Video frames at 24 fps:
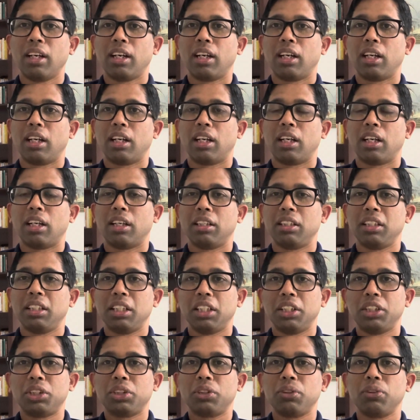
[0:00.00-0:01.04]
In
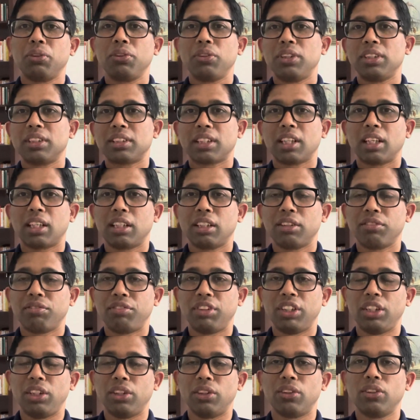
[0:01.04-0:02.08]
addition to this current
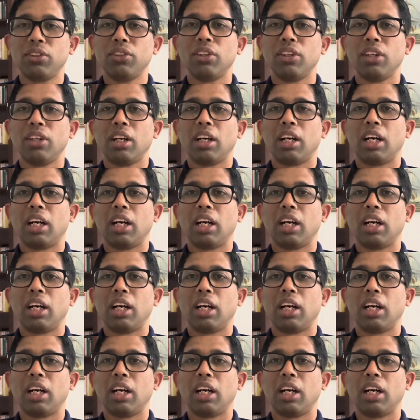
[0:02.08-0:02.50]
video,